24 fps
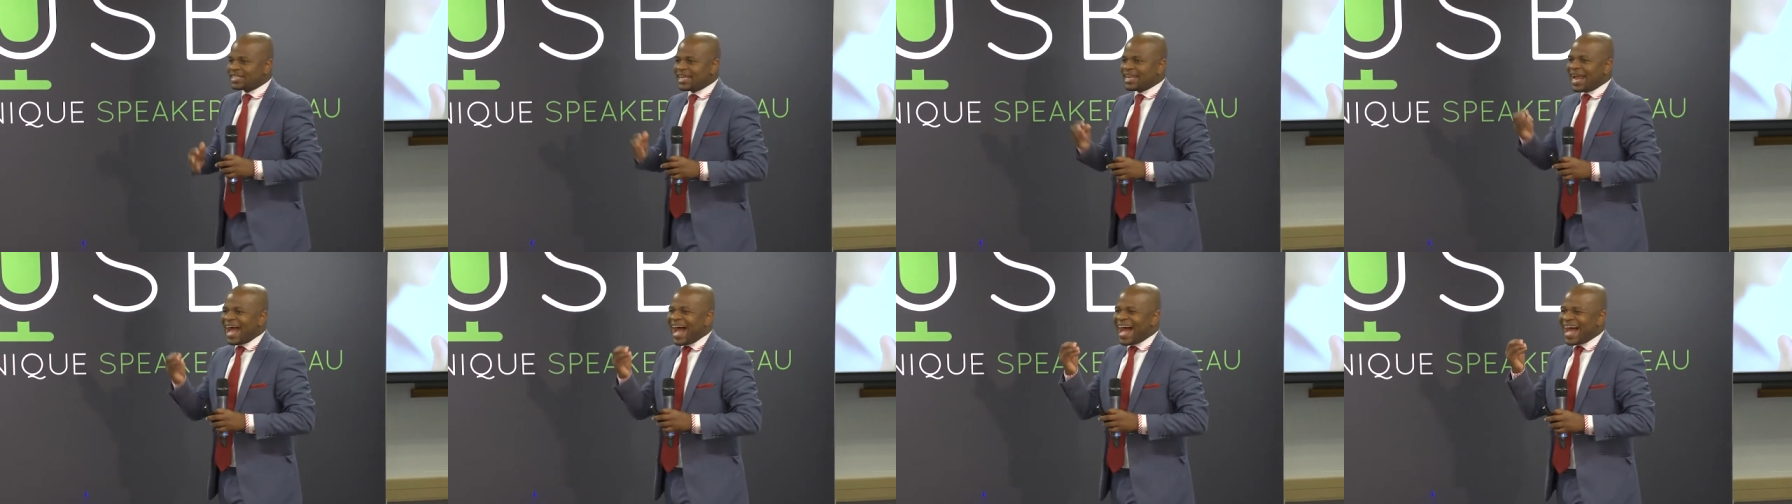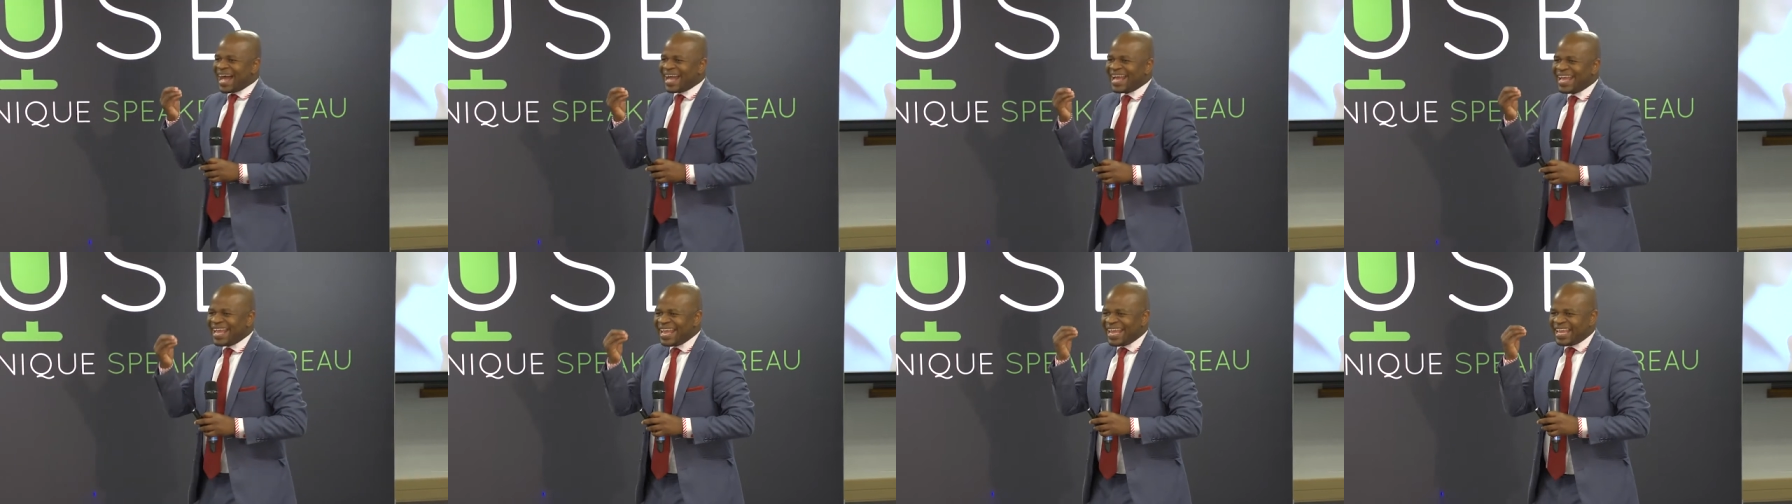that
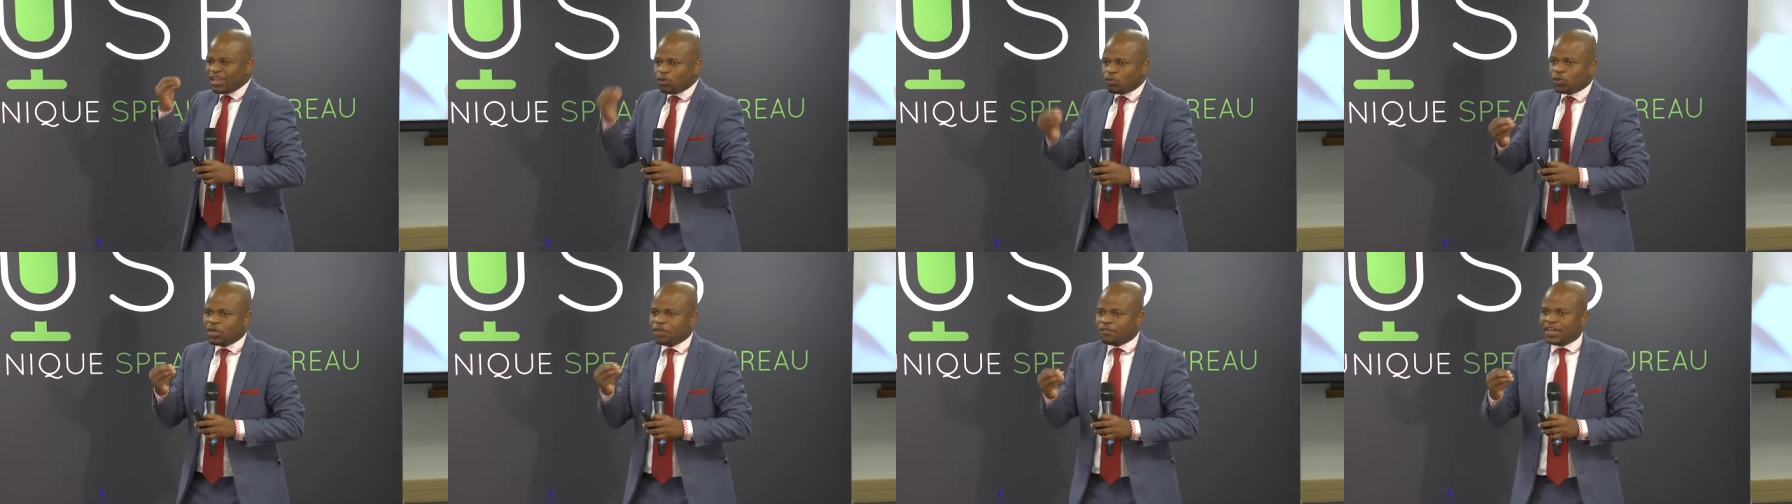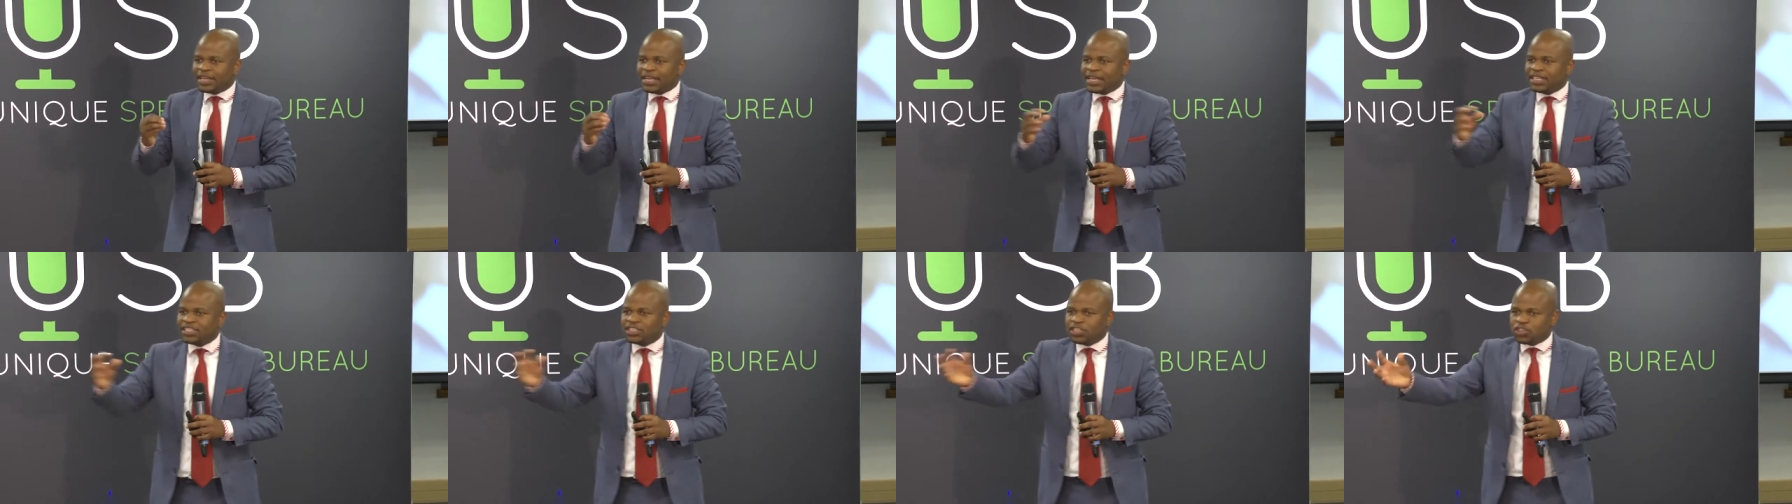are
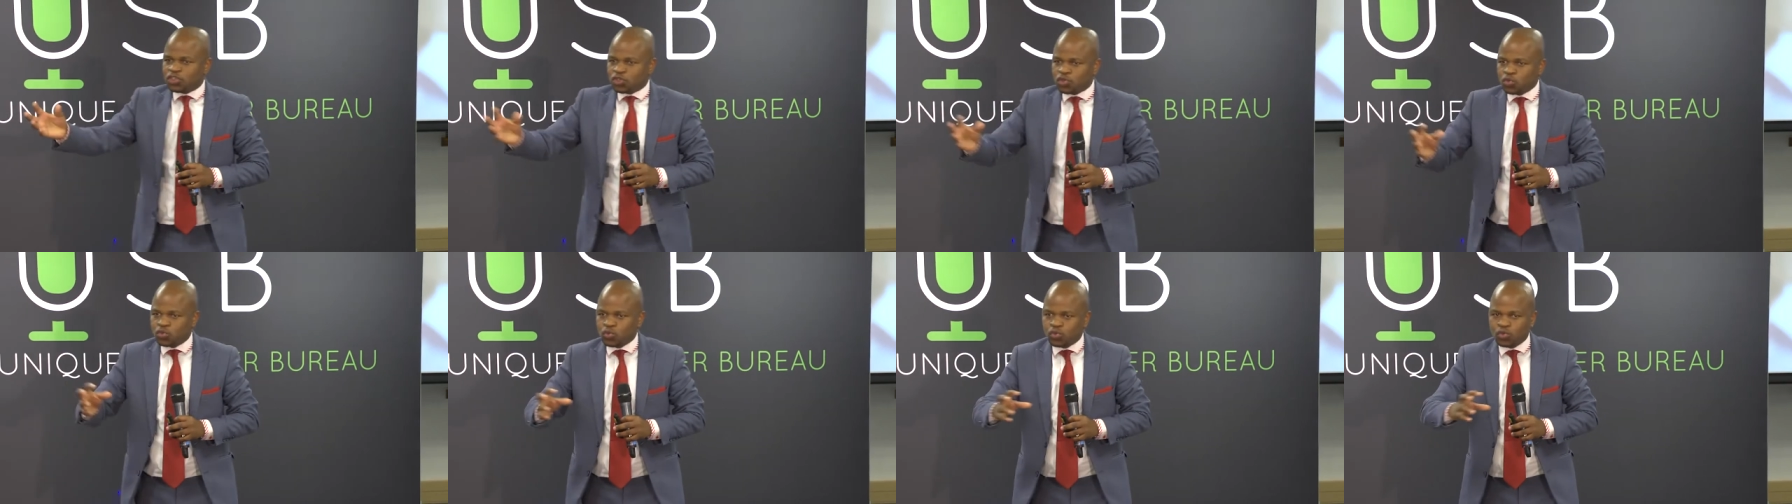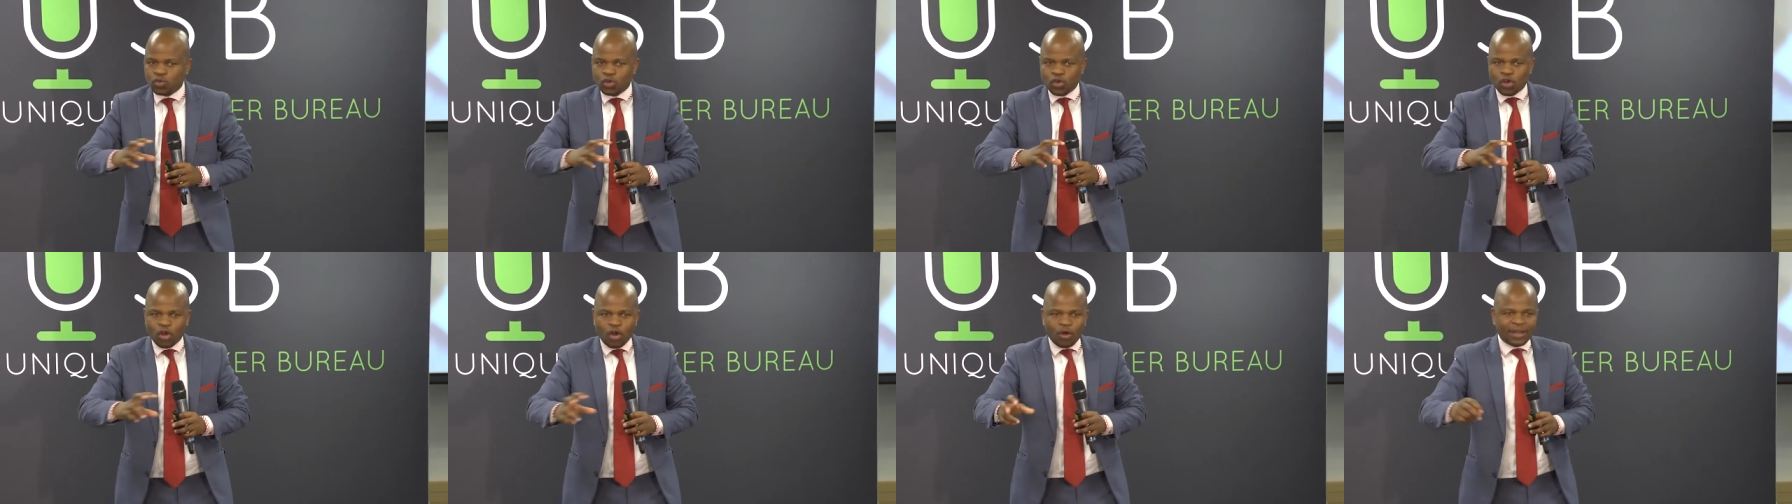equivalent to
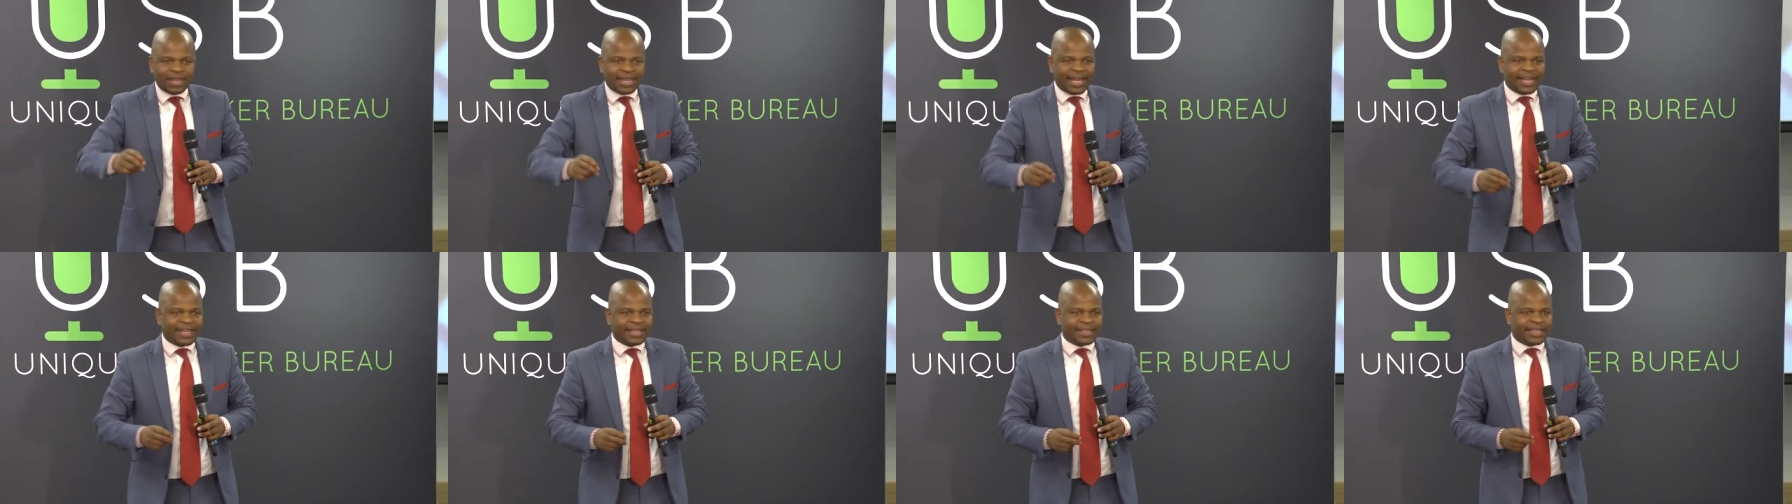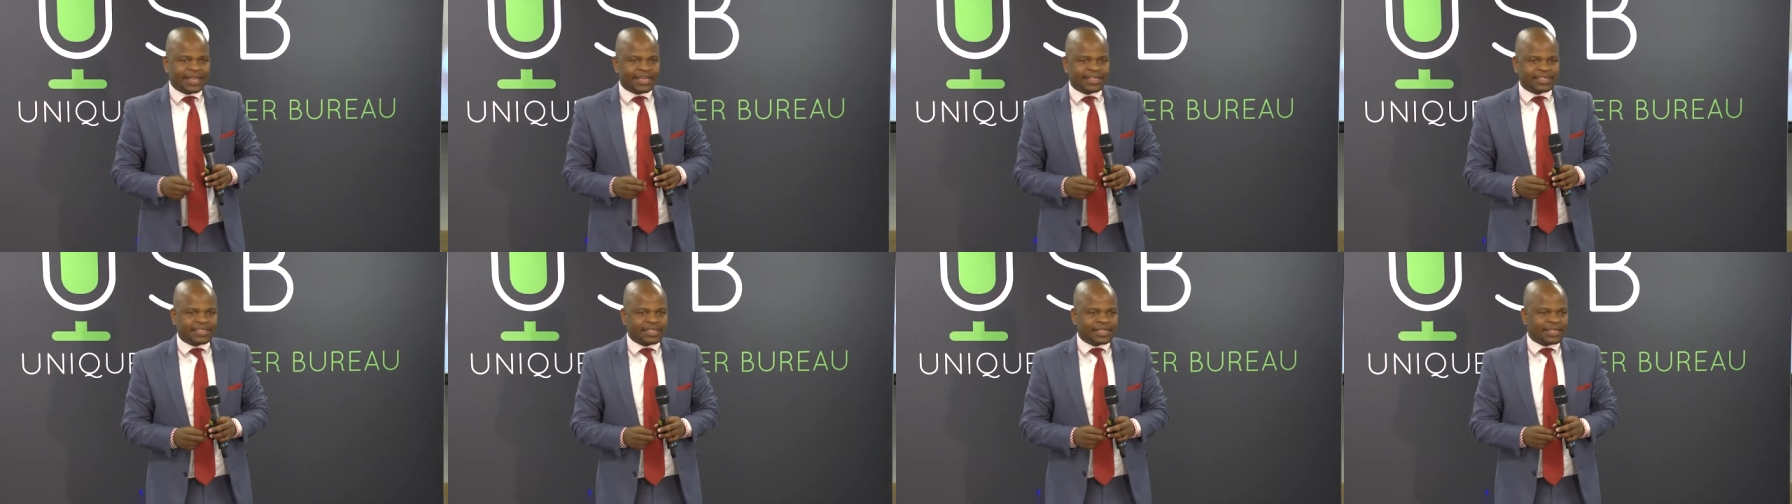online
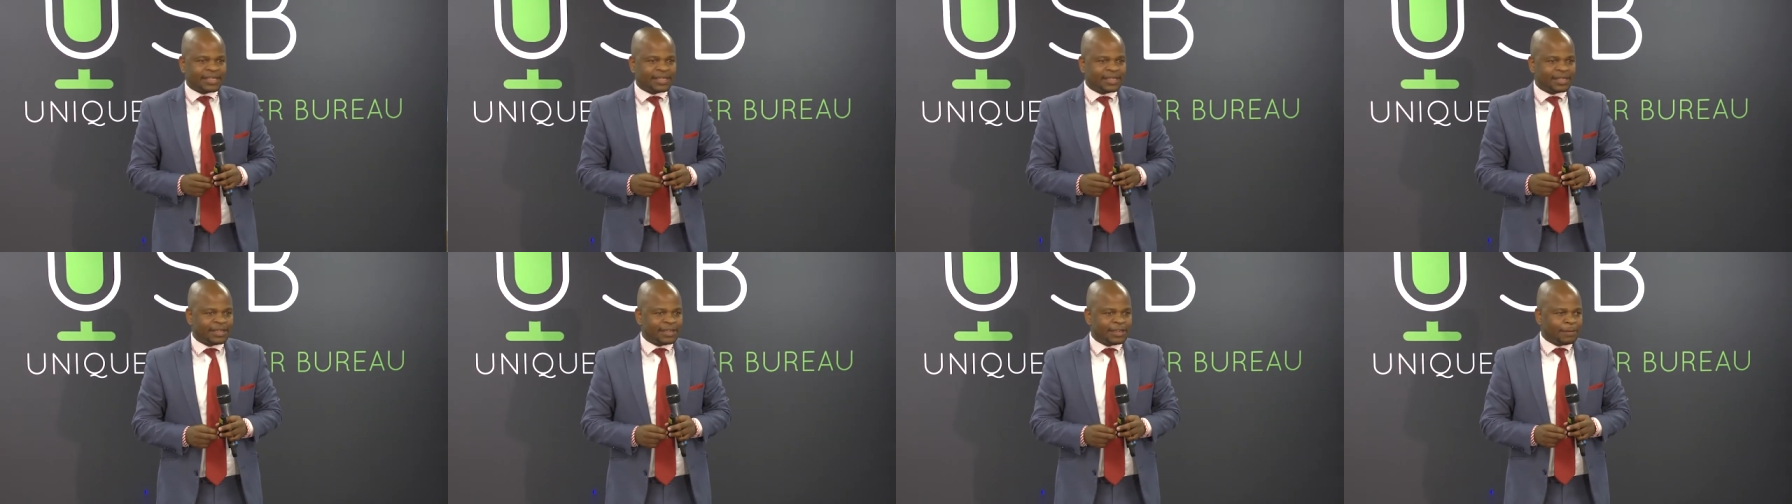dating.